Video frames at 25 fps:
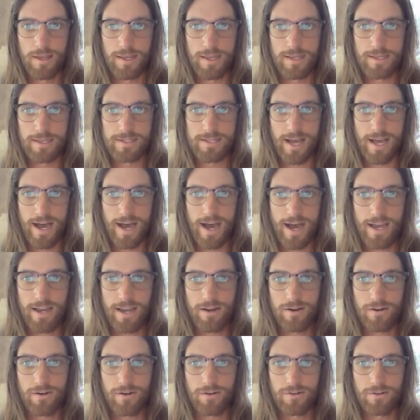is
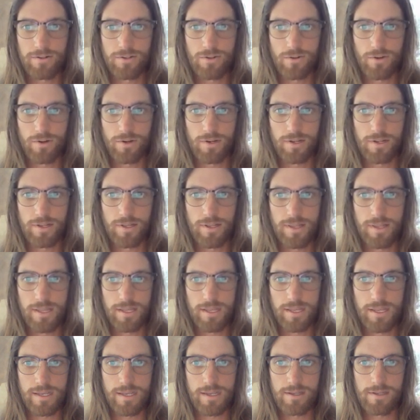higher during
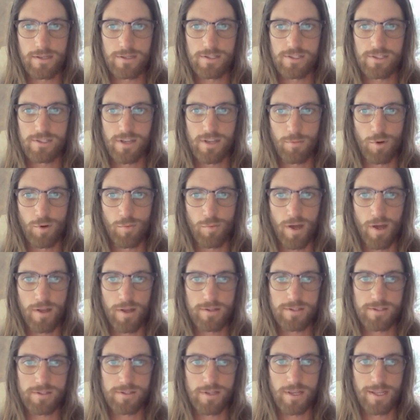the summer
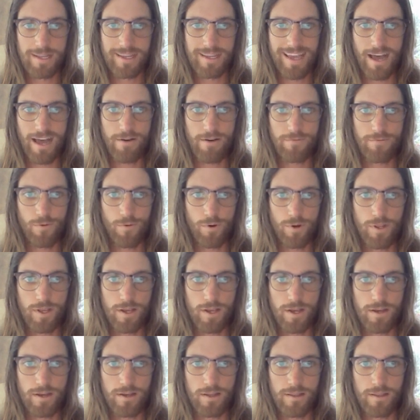months in
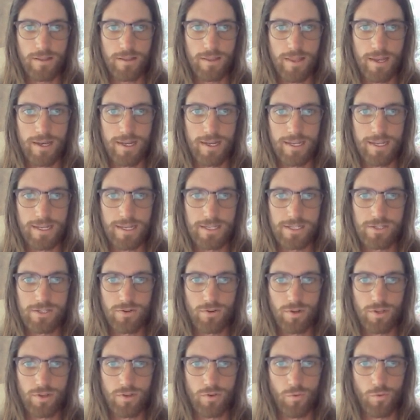California than it is
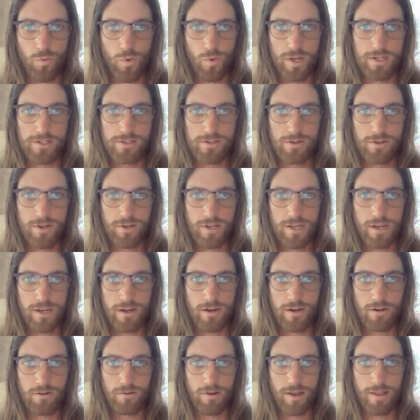during the winter
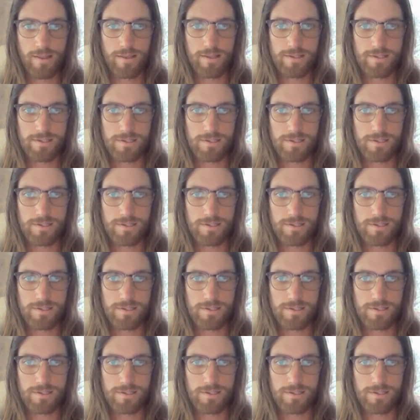here, right?